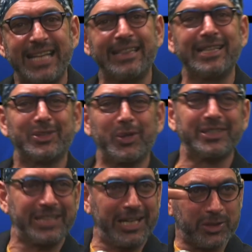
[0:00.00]
this during
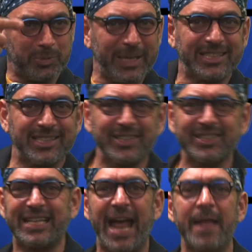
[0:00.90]
Geno's Picks
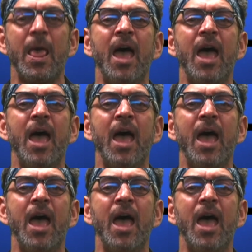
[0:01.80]
Thursday,